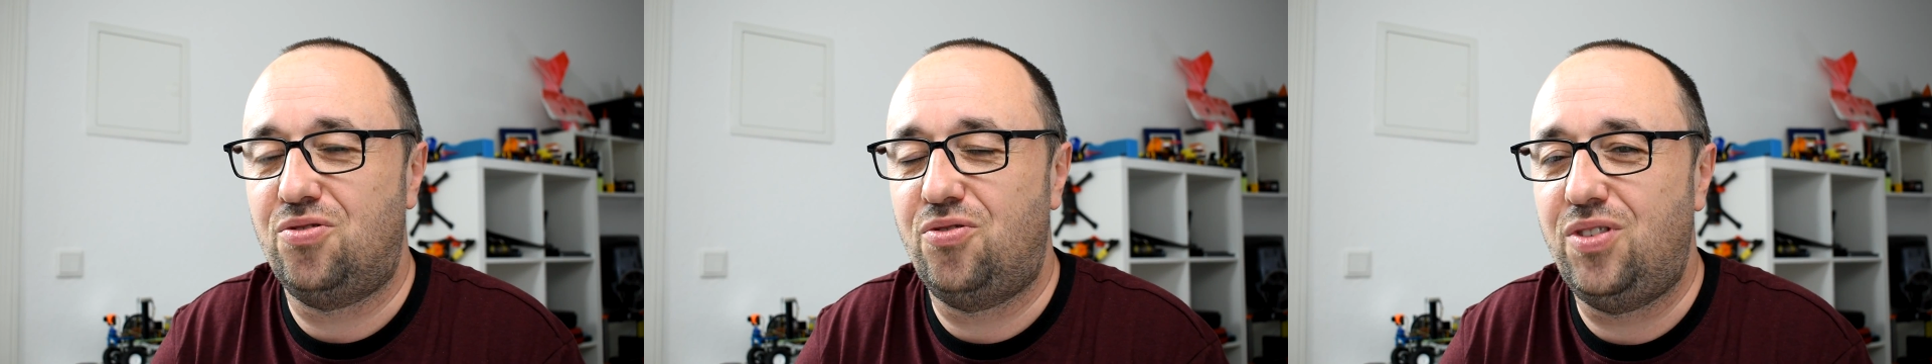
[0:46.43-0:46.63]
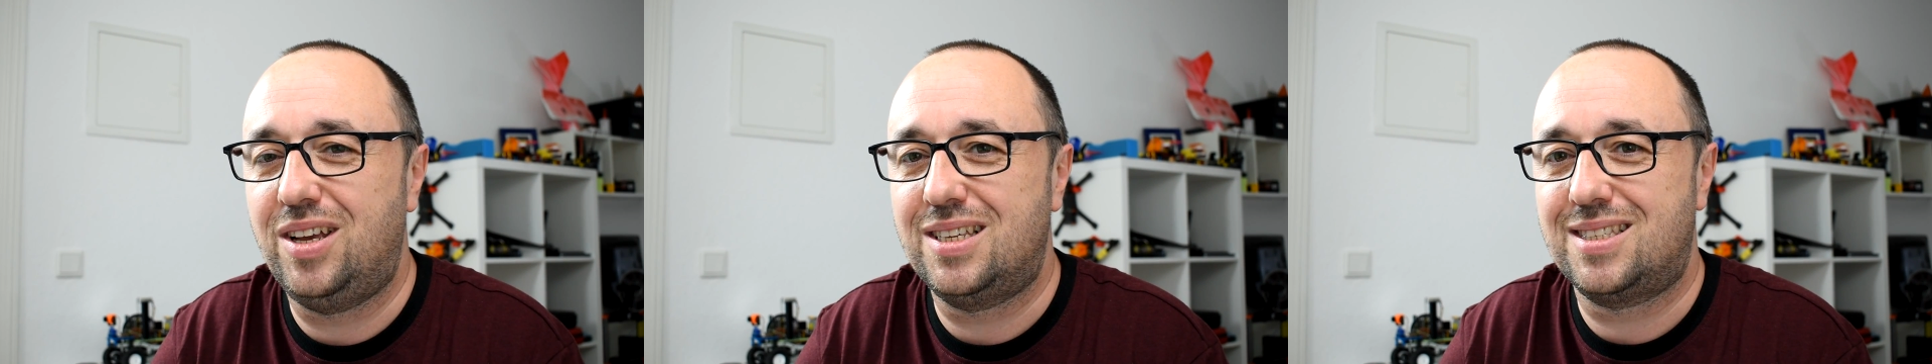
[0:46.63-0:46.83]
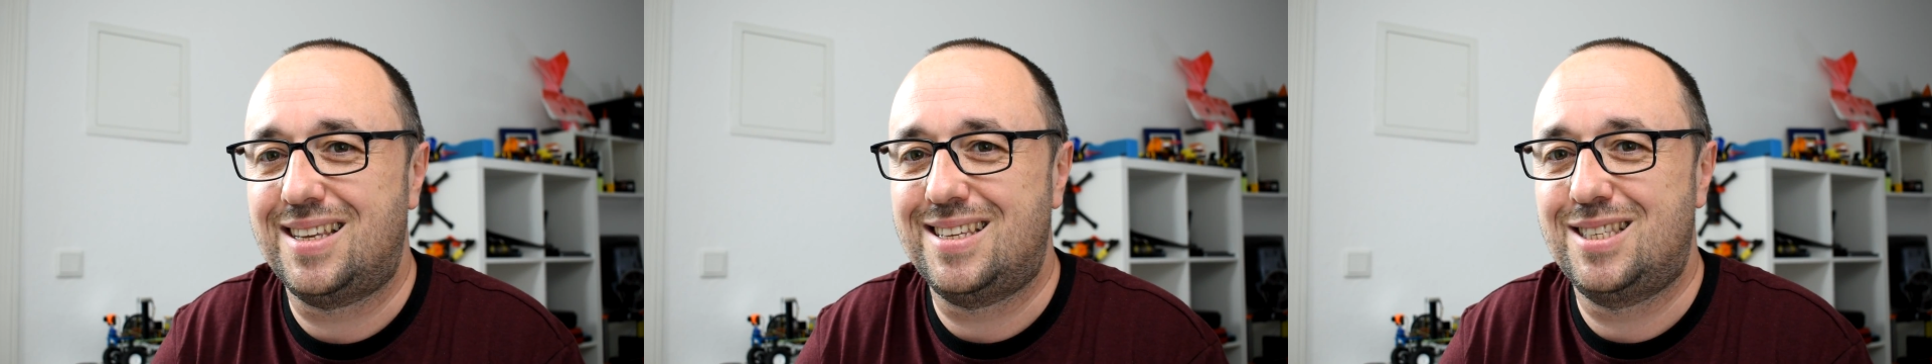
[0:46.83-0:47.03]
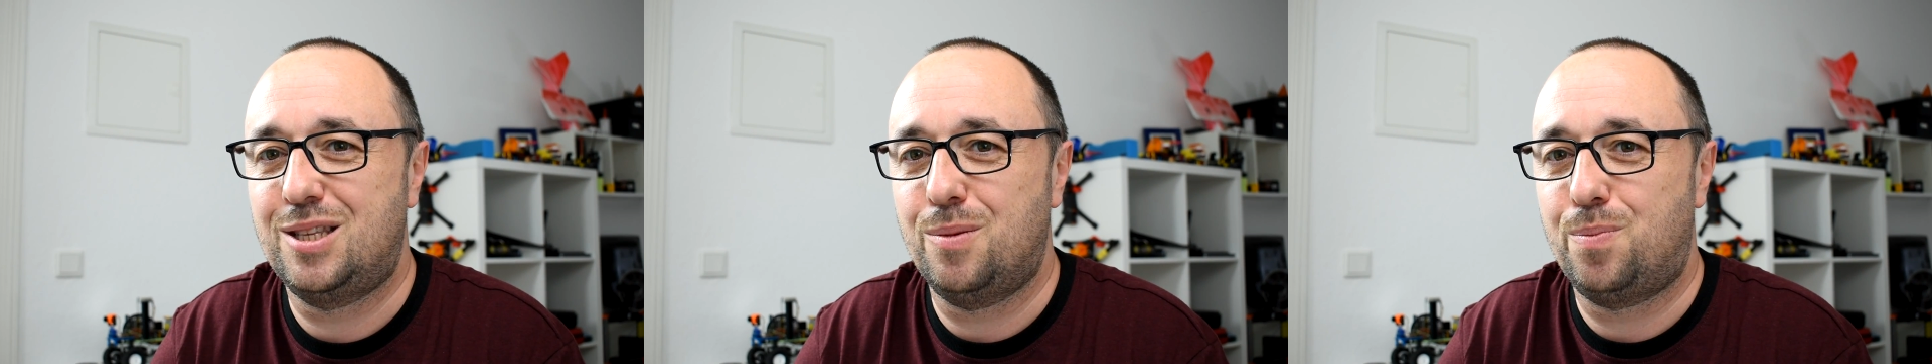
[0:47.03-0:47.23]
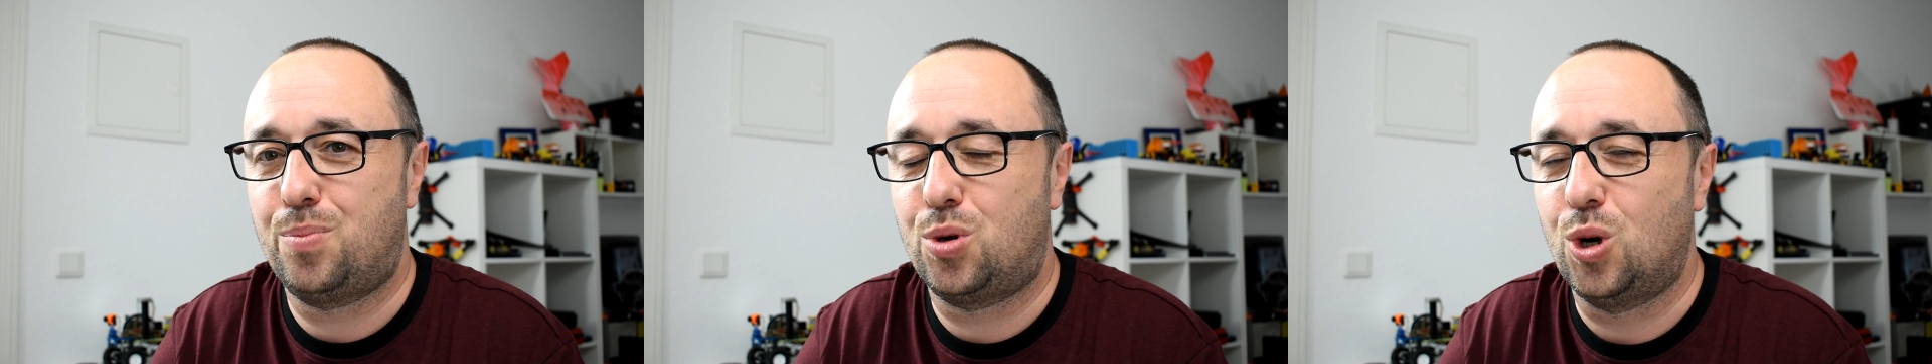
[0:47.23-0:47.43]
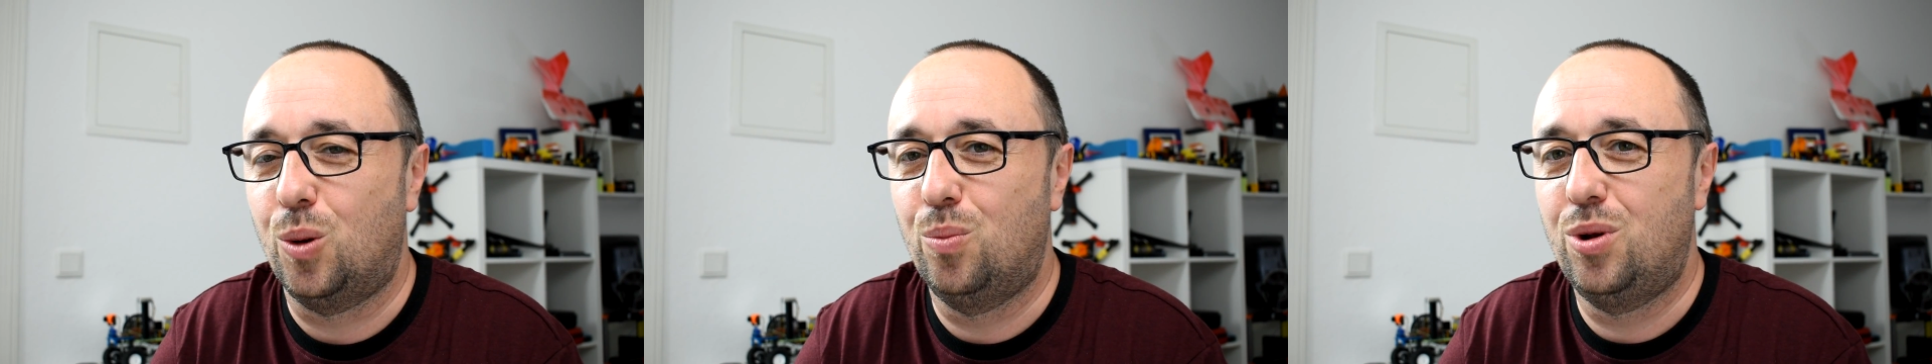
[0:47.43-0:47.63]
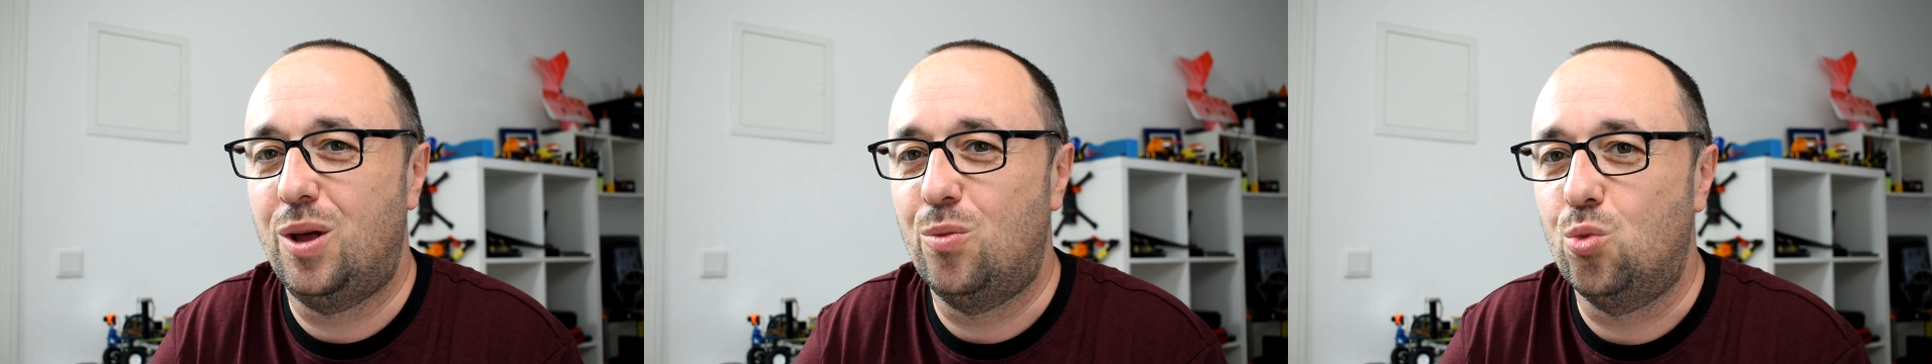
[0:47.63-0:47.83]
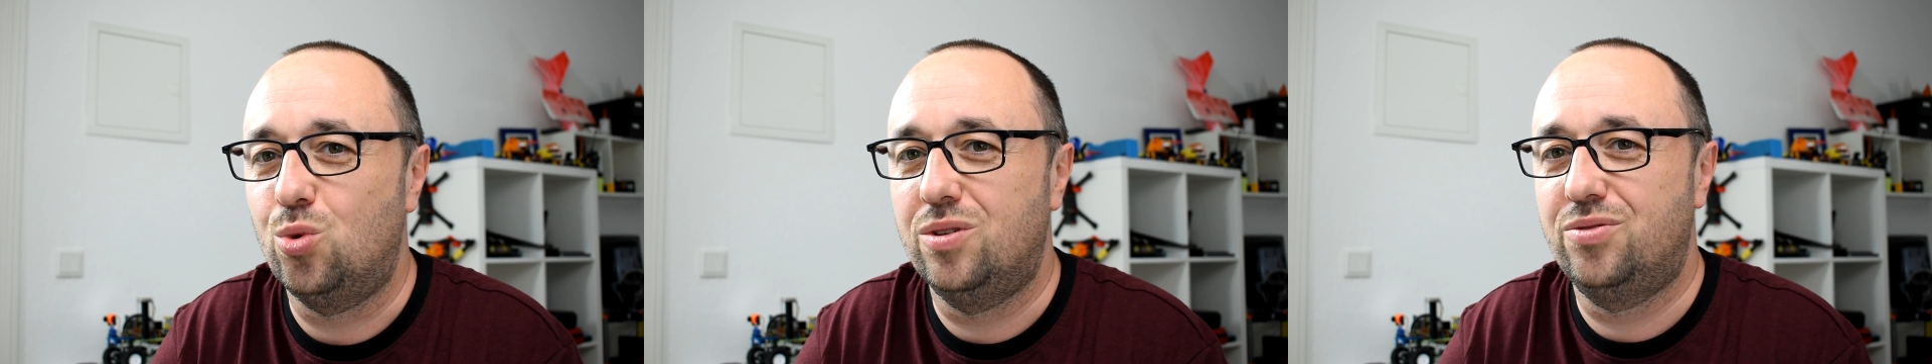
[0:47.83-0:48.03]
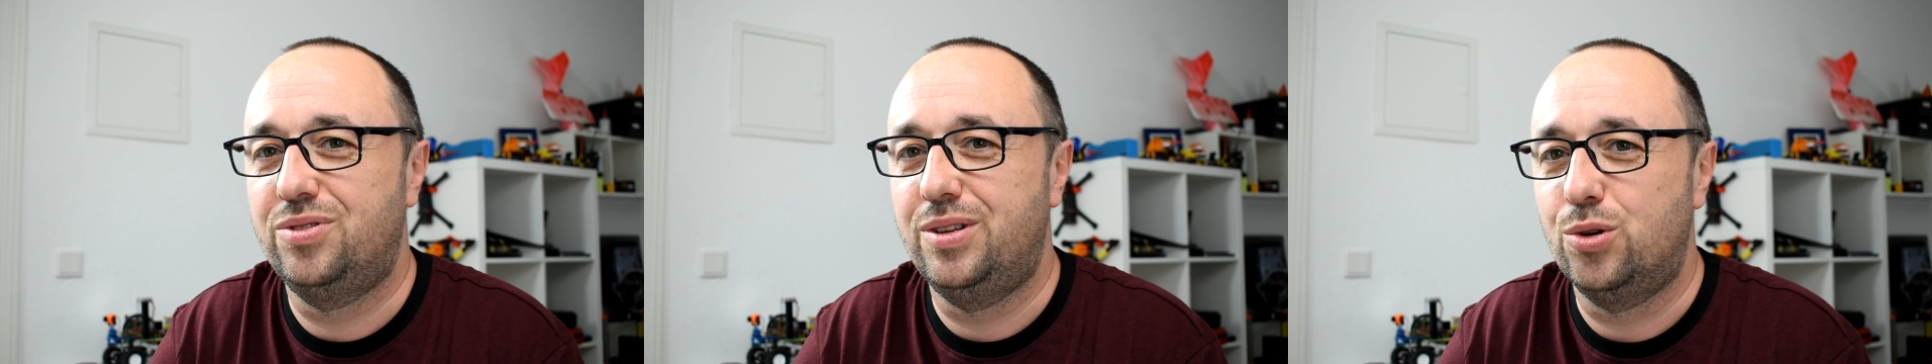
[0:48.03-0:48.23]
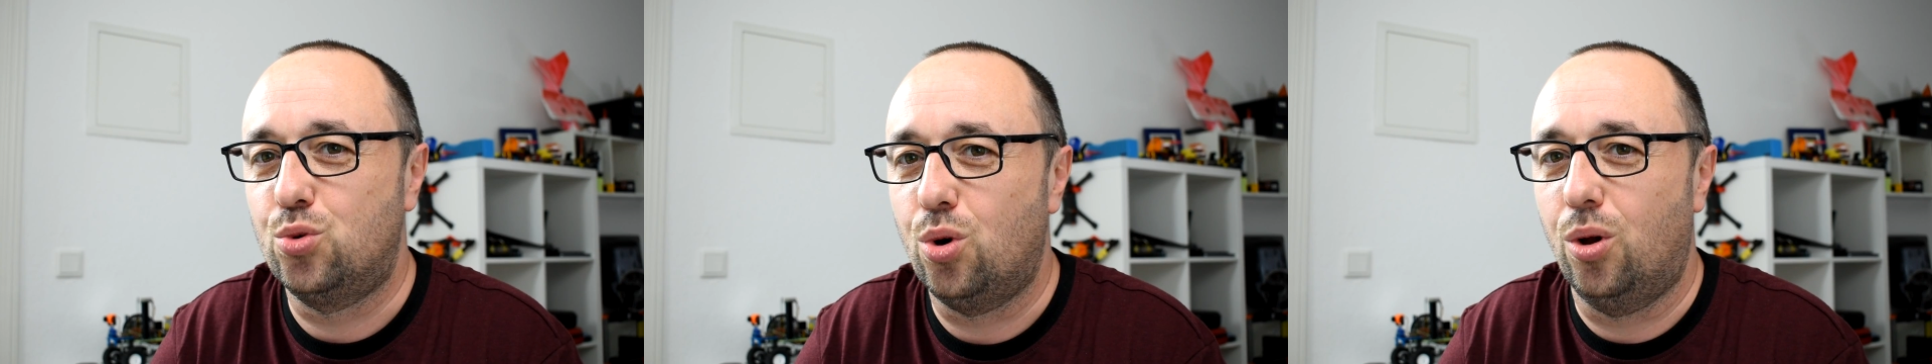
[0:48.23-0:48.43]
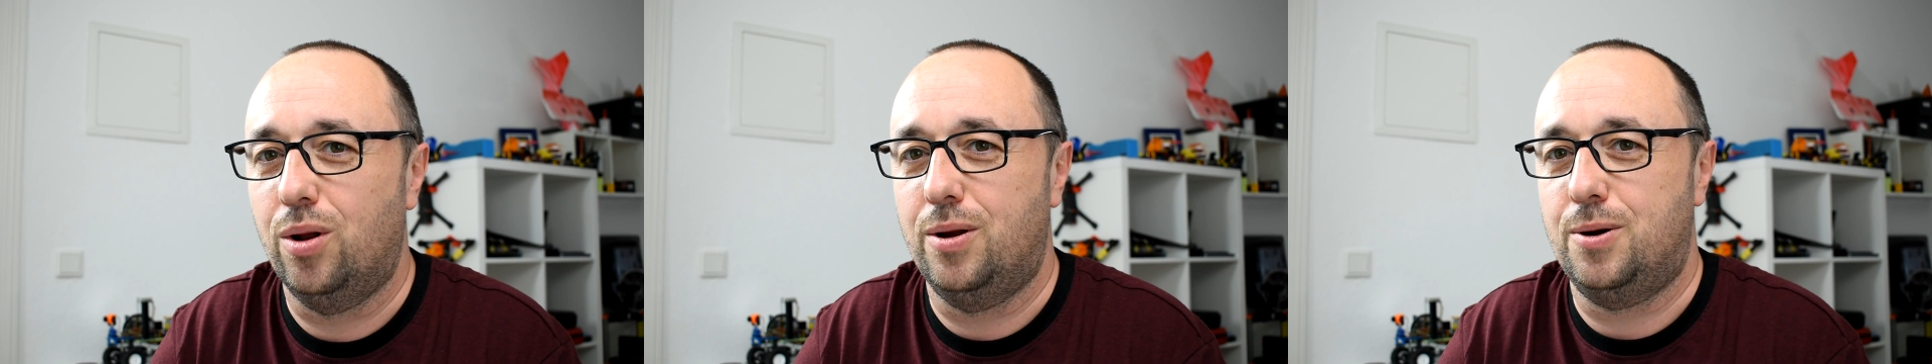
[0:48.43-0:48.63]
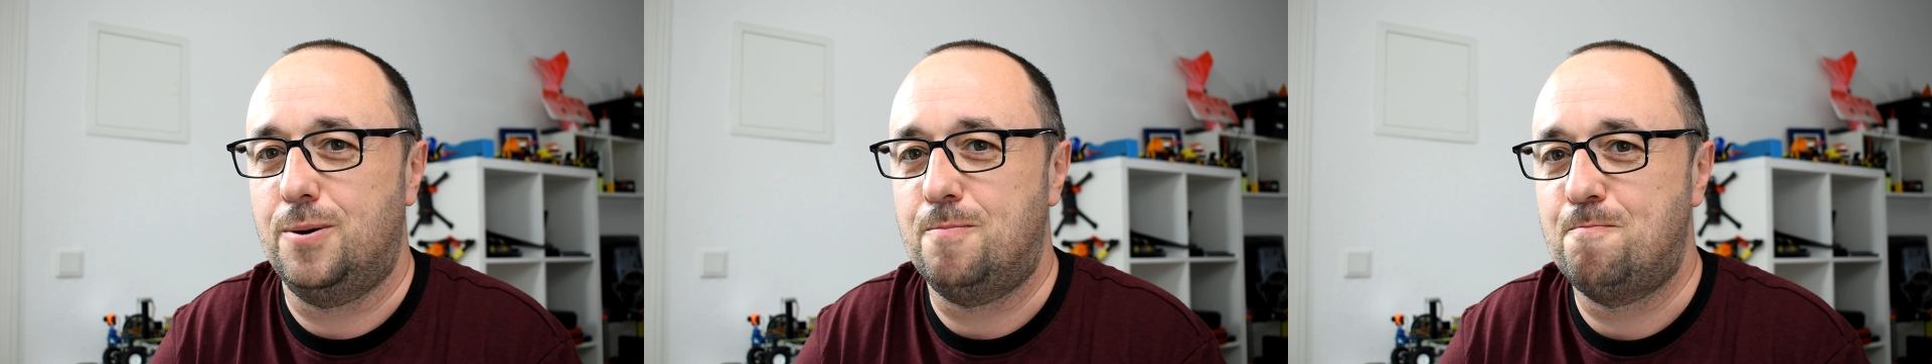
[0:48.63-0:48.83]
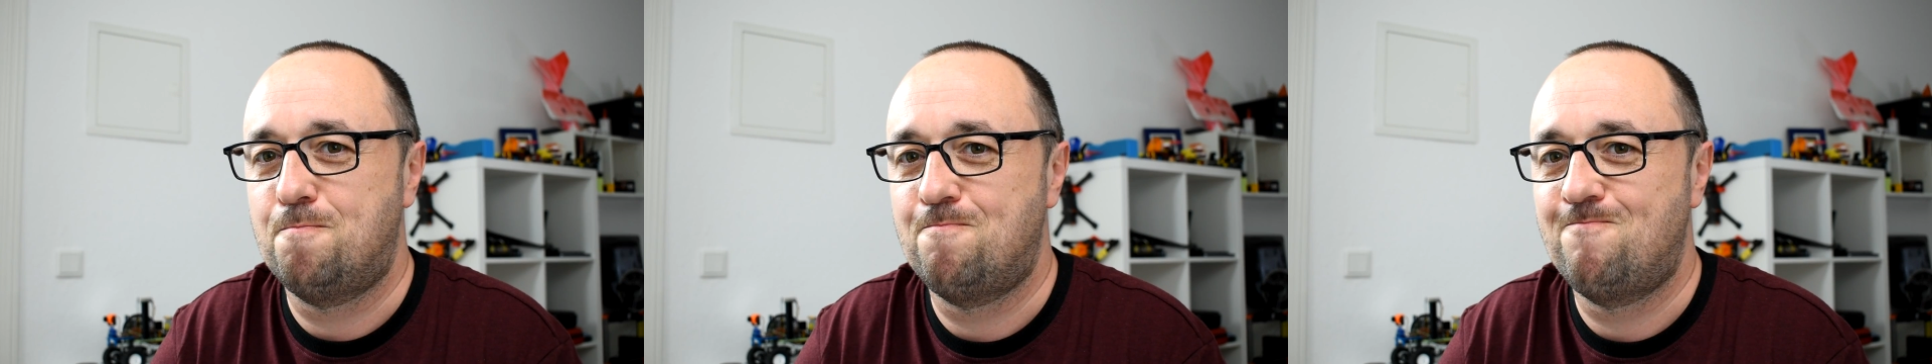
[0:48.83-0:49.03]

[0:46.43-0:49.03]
fixes the problem with the roller.